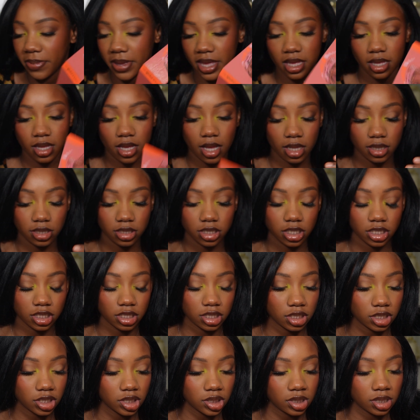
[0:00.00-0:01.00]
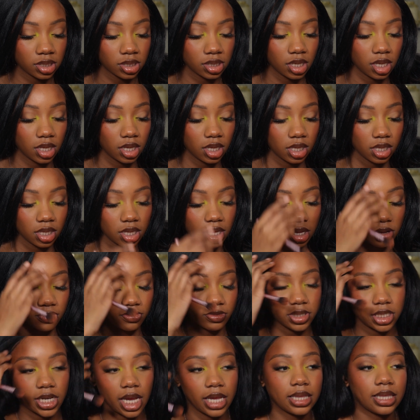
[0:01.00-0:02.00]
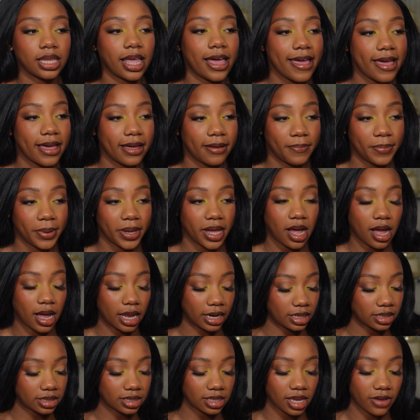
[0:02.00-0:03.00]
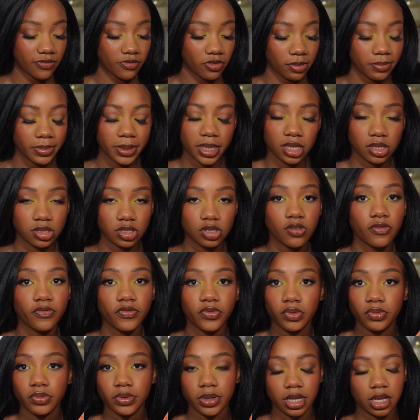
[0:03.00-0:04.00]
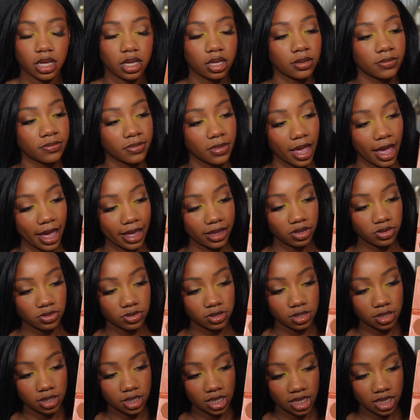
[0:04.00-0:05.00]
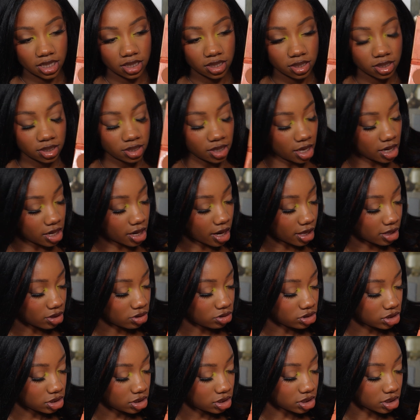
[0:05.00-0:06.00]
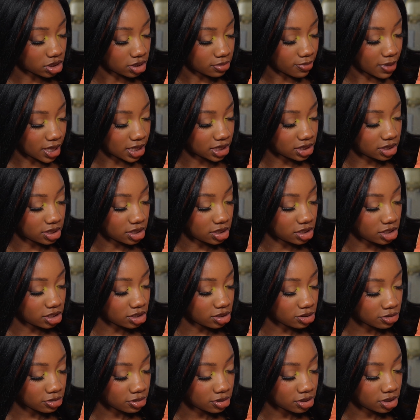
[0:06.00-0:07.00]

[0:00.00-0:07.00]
pink colors, which I like. But honestly, if we're being so for real, I use these and I usually just mix the two.